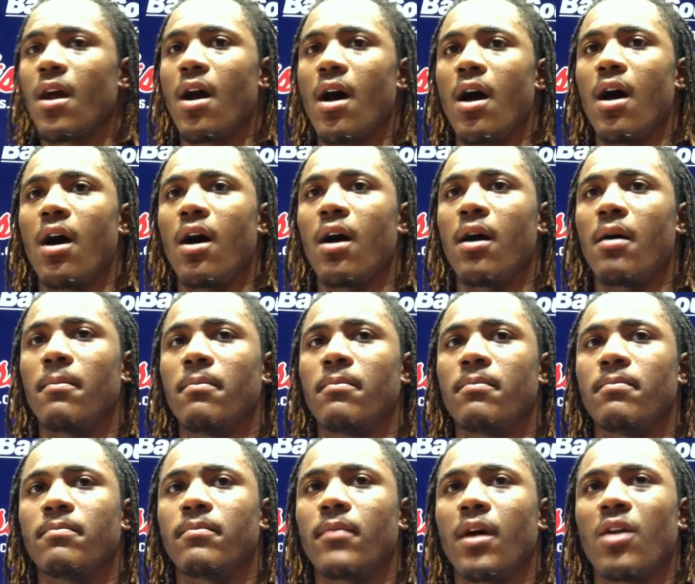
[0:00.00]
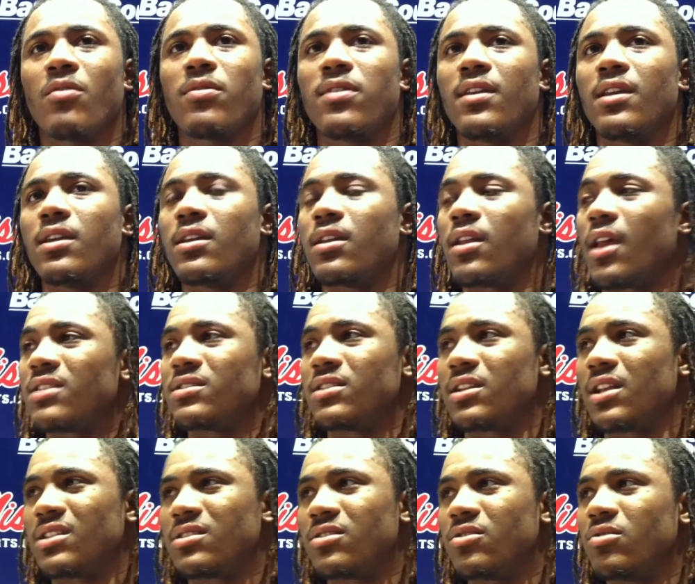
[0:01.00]
I don't think it has a
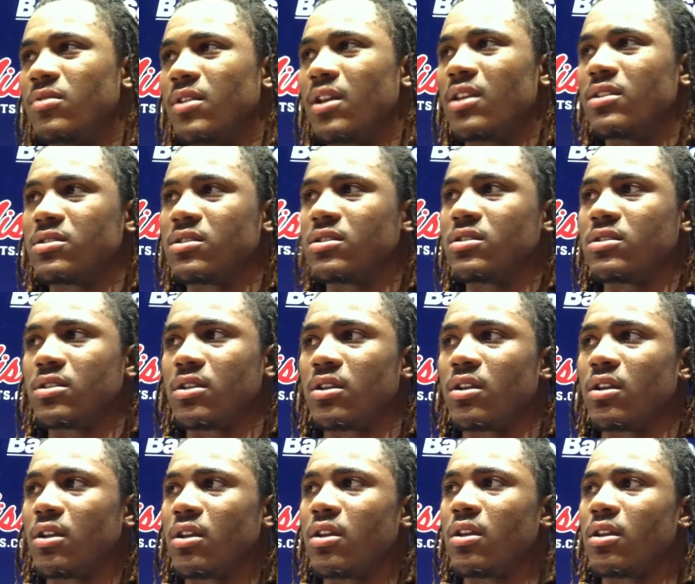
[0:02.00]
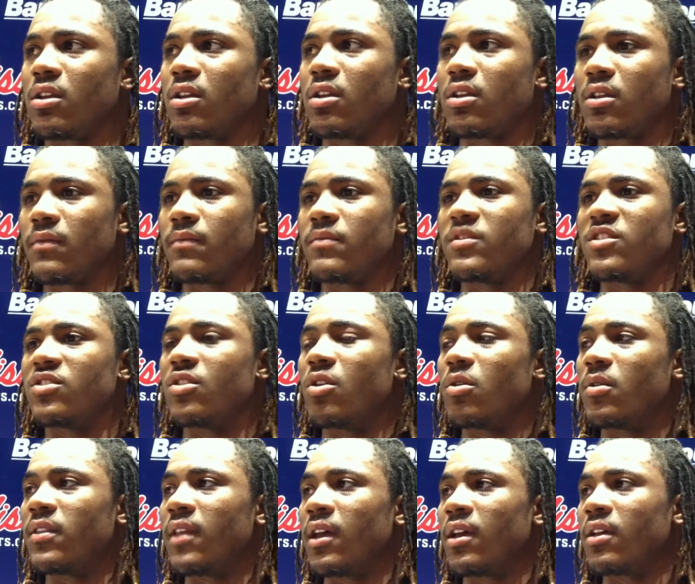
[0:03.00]
lot to do with that. It's just
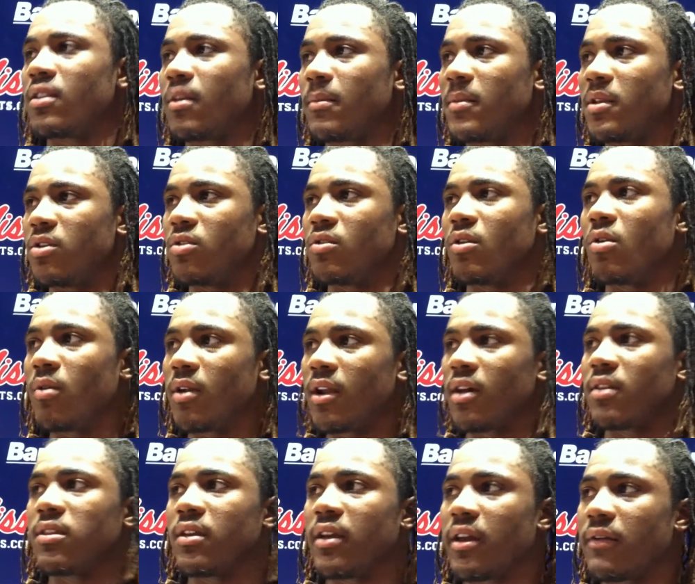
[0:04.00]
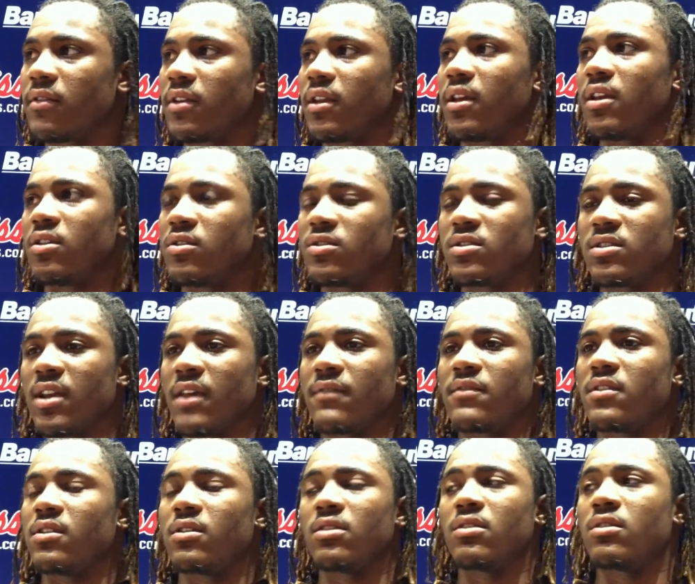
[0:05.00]
knowing that, I mean, you're going out there every day. You just have
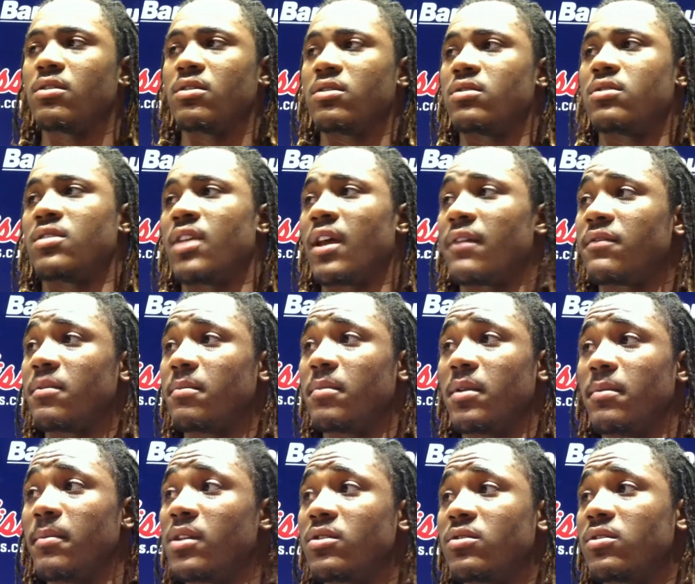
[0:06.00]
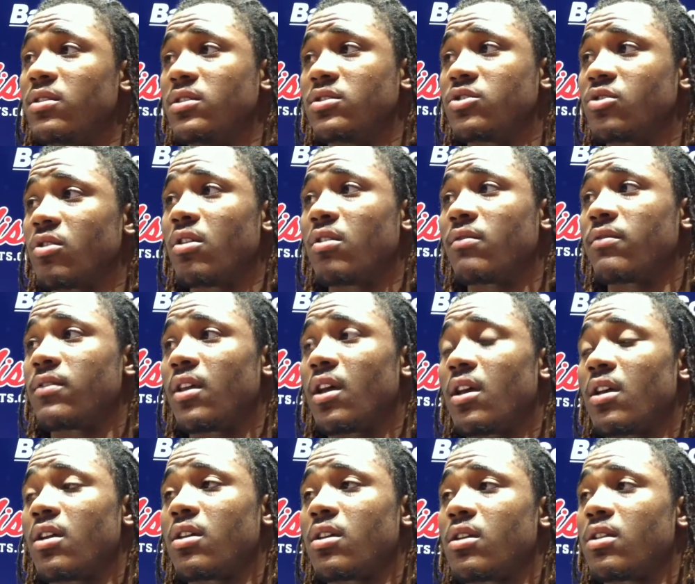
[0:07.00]
to be mentally strong for
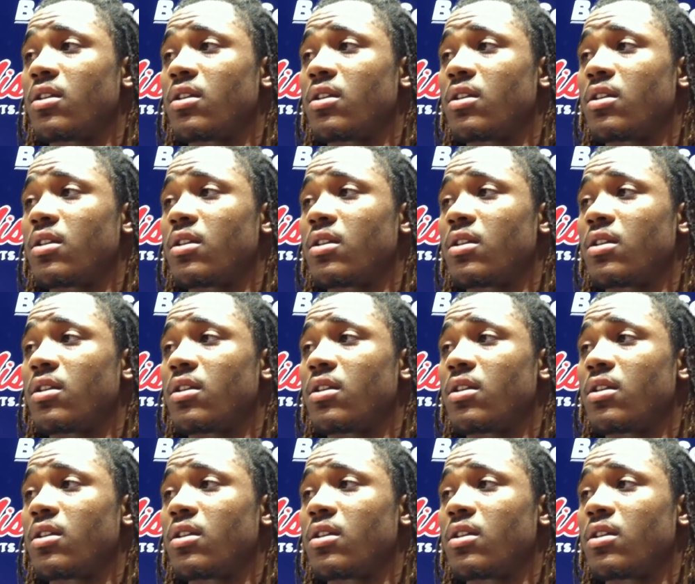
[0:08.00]
that.